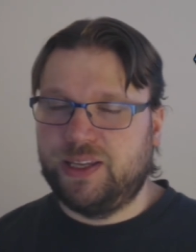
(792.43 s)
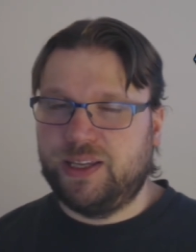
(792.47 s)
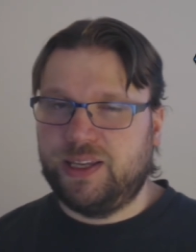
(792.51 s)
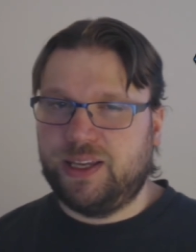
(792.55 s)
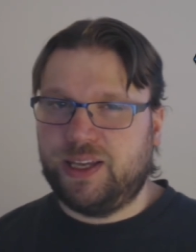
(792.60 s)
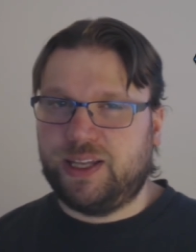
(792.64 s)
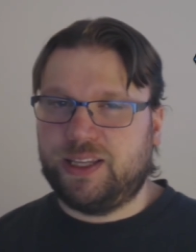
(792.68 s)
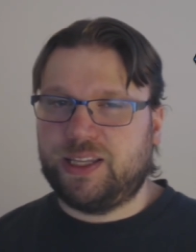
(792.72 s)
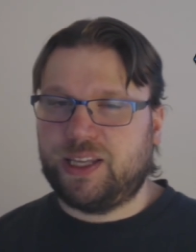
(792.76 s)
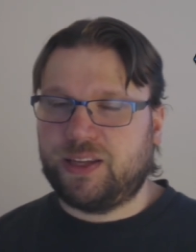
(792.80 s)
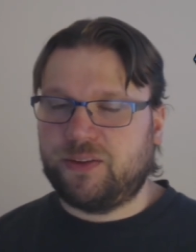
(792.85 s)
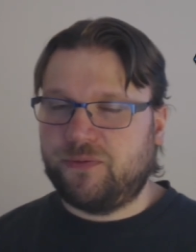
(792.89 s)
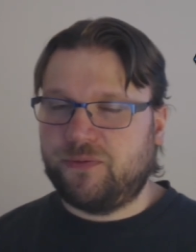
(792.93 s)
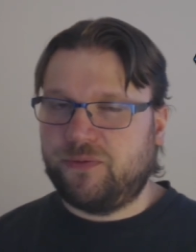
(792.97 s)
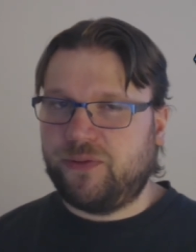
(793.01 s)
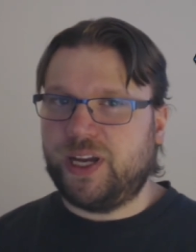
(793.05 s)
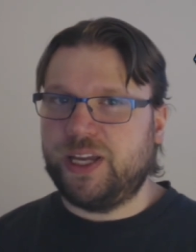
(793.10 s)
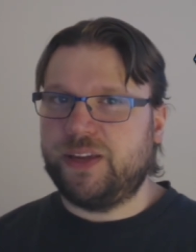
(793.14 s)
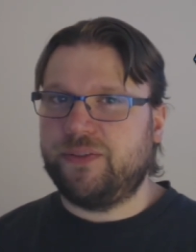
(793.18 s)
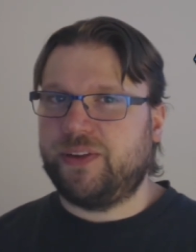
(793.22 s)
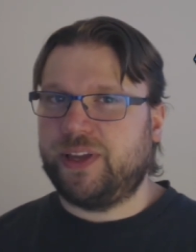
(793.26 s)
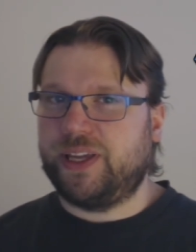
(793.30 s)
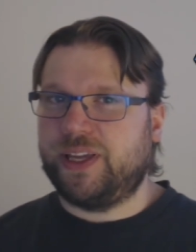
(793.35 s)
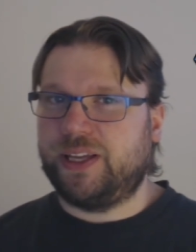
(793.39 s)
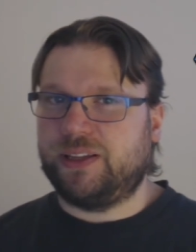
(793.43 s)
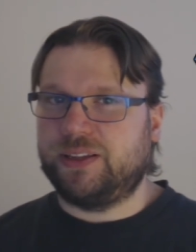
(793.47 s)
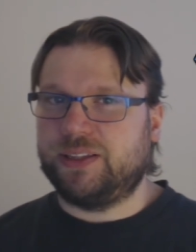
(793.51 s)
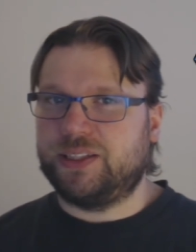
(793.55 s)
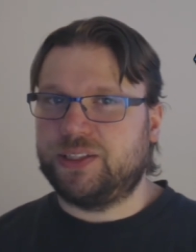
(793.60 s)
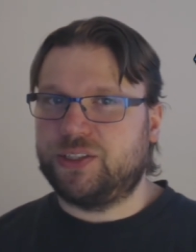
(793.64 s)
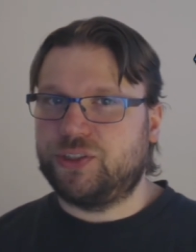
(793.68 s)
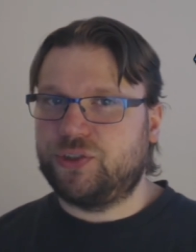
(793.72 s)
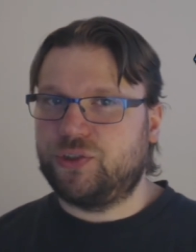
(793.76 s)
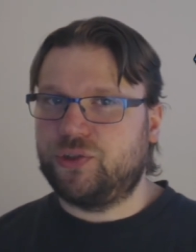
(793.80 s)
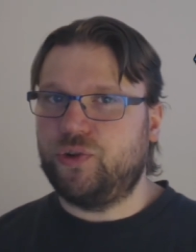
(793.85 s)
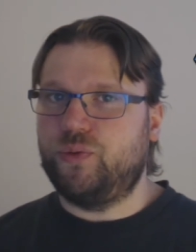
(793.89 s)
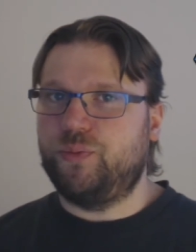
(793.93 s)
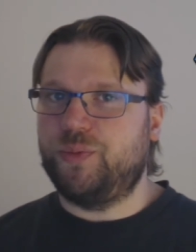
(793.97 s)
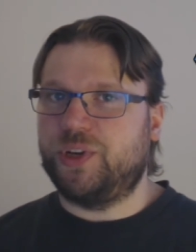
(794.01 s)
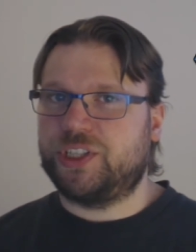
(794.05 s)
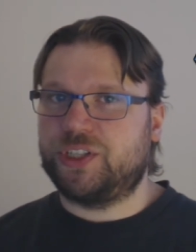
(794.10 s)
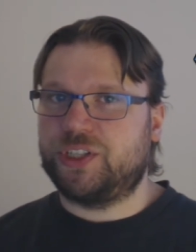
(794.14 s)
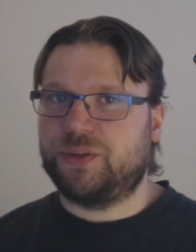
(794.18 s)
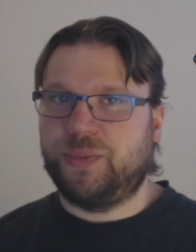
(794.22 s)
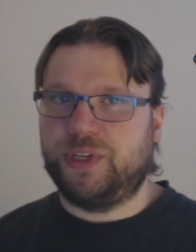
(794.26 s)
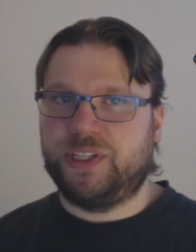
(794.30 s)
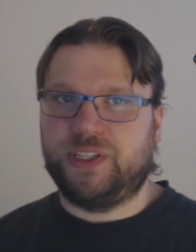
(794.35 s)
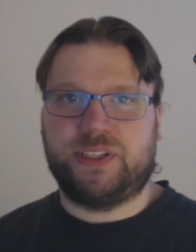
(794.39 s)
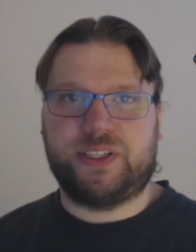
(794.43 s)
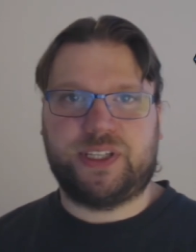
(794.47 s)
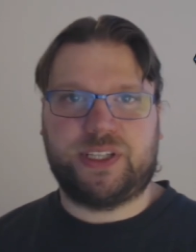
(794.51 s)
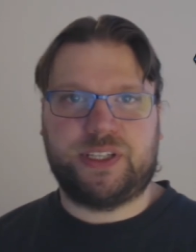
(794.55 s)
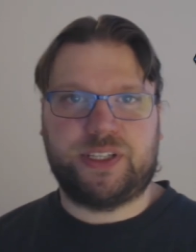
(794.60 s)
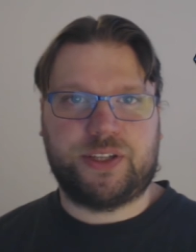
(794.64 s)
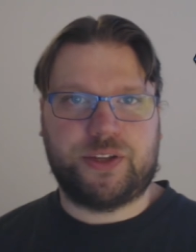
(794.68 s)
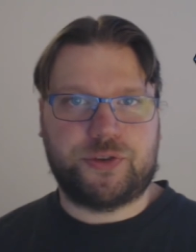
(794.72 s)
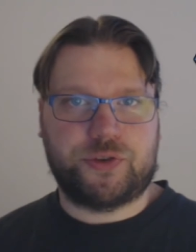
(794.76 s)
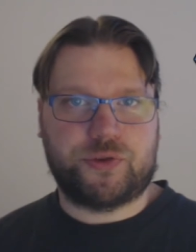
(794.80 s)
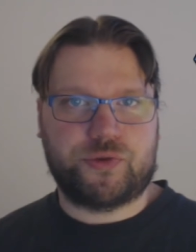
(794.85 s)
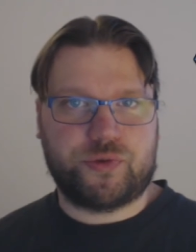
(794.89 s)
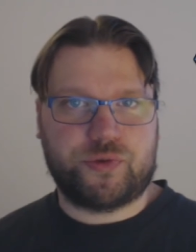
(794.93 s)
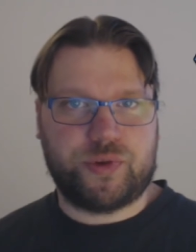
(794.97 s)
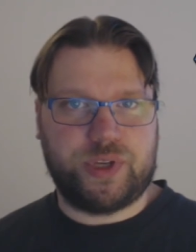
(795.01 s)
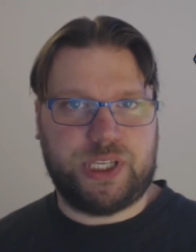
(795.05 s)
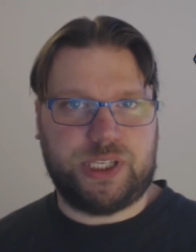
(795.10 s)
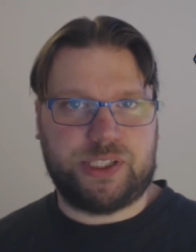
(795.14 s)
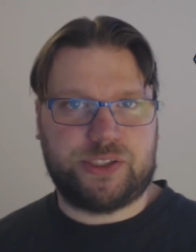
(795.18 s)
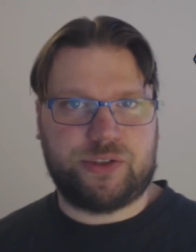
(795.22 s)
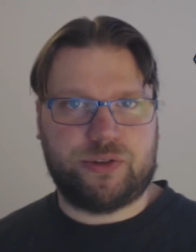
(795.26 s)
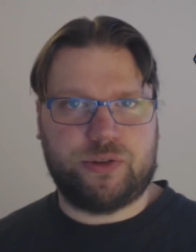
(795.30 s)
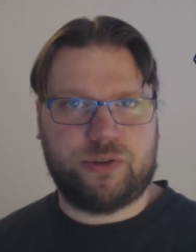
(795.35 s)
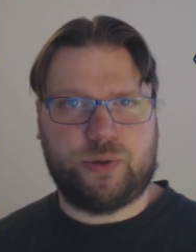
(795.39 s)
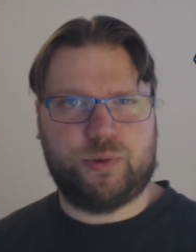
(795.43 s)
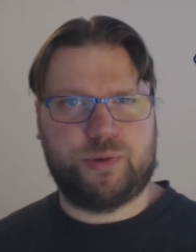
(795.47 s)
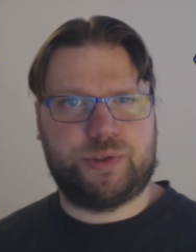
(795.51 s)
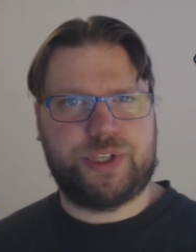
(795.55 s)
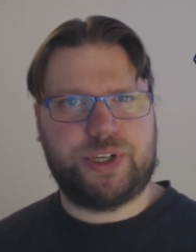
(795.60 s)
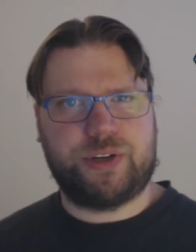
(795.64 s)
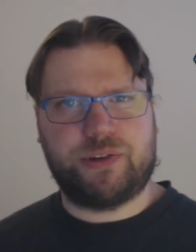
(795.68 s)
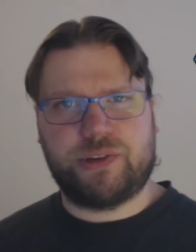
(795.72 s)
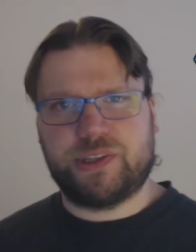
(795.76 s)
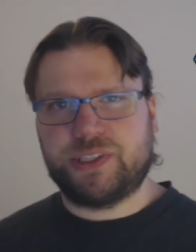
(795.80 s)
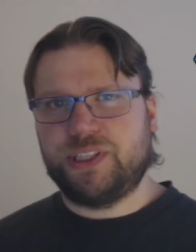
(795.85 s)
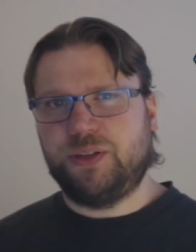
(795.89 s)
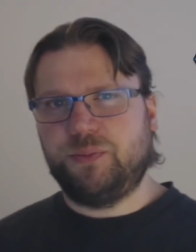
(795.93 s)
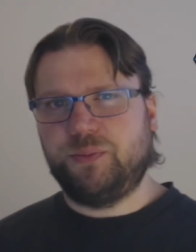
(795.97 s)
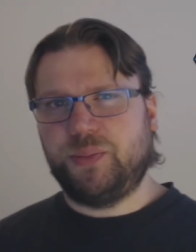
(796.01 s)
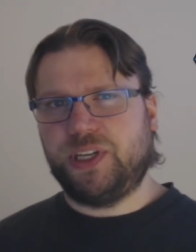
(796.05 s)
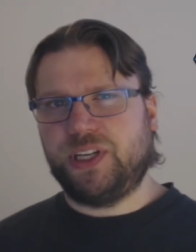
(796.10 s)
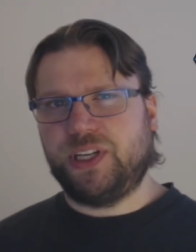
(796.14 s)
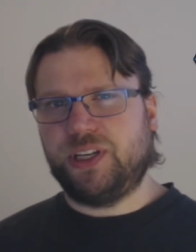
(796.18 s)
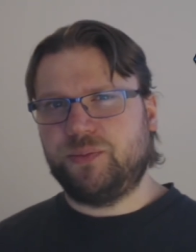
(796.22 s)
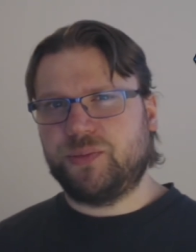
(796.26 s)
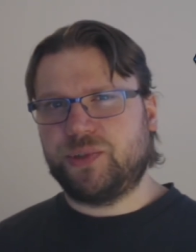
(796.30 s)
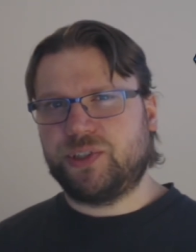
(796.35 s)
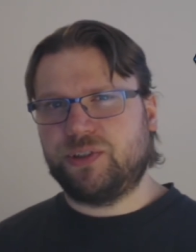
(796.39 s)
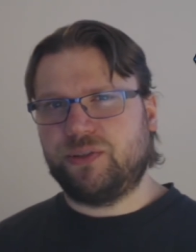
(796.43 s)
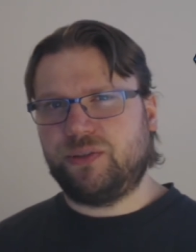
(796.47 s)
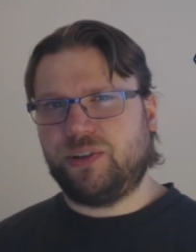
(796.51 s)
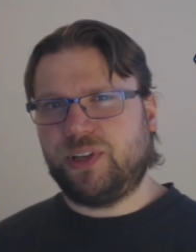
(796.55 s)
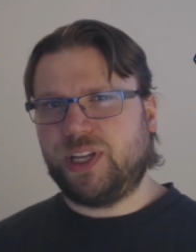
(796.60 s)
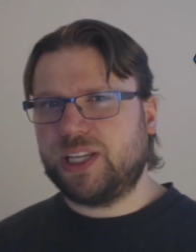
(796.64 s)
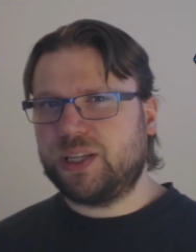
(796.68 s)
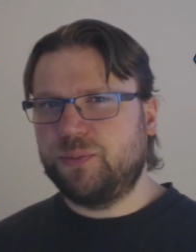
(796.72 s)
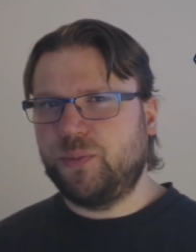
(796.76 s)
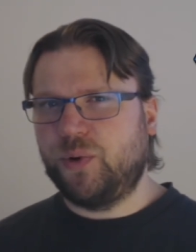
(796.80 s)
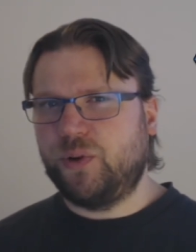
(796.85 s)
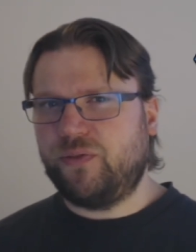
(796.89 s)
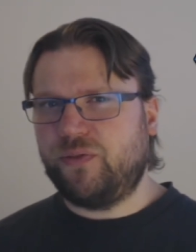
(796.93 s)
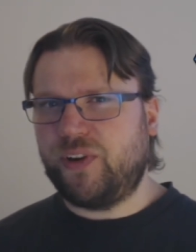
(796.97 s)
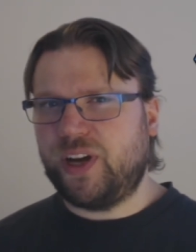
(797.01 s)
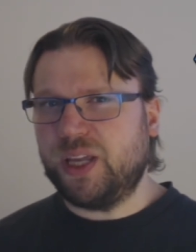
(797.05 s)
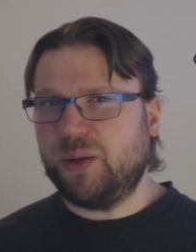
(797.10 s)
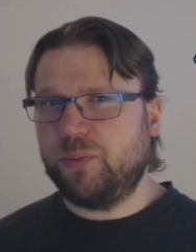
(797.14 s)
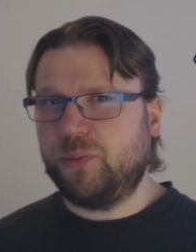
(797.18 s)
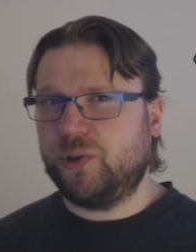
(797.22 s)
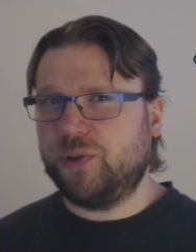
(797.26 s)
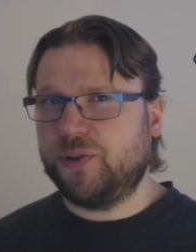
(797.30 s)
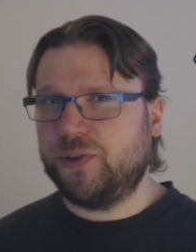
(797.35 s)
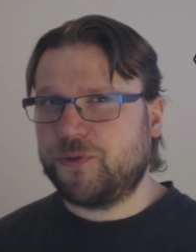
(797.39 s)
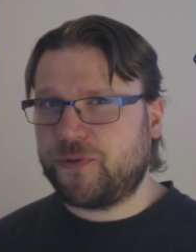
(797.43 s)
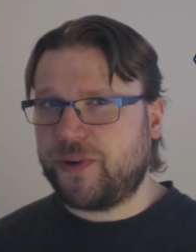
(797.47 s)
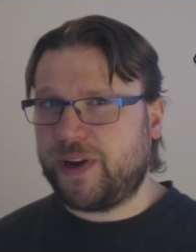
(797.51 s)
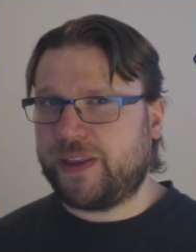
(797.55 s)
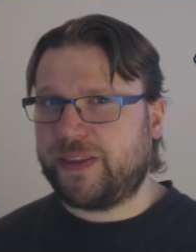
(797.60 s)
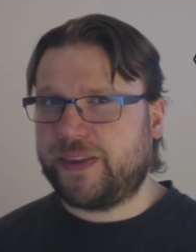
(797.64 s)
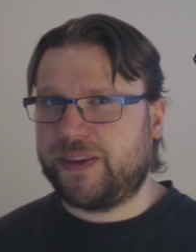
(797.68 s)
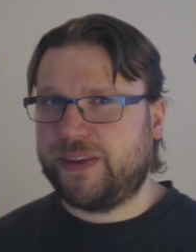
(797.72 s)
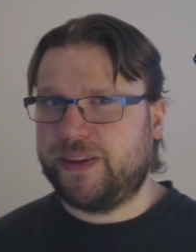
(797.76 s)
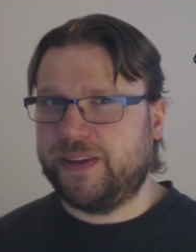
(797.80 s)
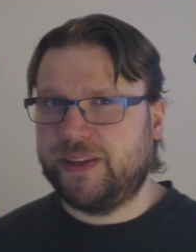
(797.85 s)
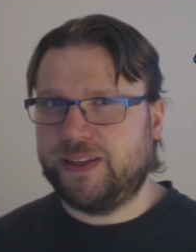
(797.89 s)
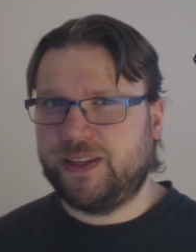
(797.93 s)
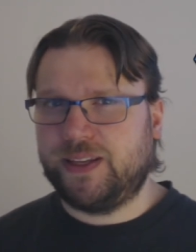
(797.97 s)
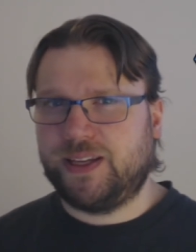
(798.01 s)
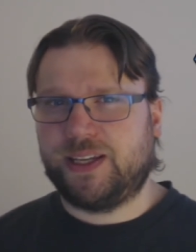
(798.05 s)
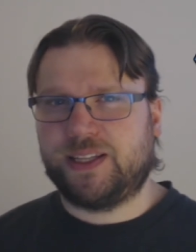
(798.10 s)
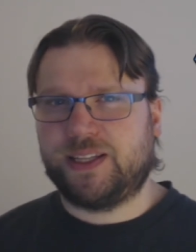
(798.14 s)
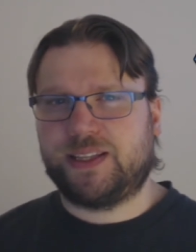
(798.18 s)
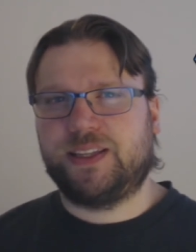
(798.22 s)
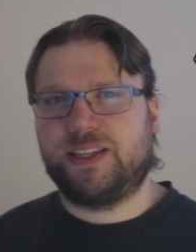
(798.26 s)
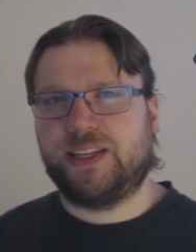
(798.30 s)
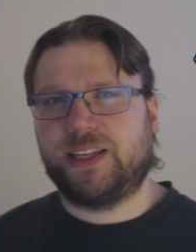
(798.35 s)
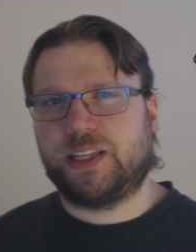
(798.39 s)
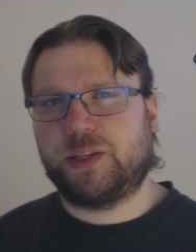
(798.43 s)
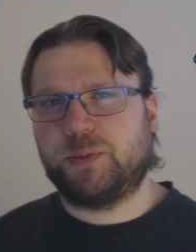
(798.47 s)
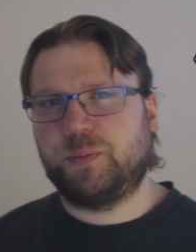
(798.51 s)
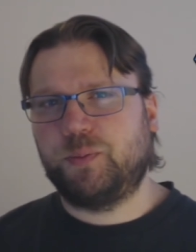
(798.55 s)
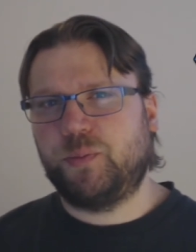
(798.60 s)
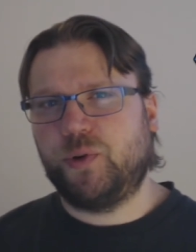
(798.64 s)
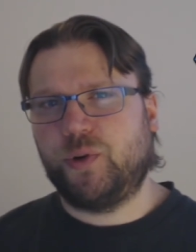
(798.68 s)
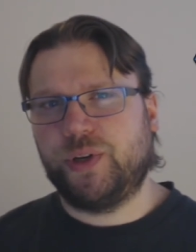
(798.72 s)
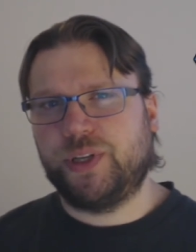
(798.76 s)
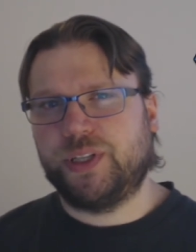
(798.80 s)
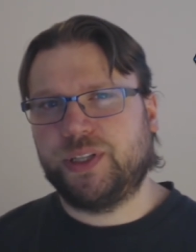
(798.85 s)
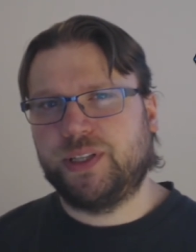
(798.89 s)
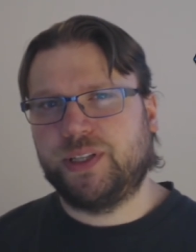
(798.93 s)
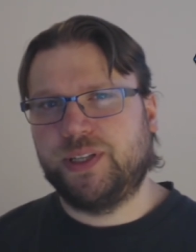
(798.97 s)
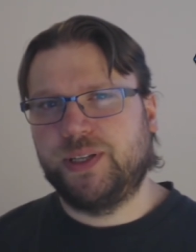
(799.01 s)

and that five health is so much better than the three, so Sherazin becomes a lot more viable threat at that point.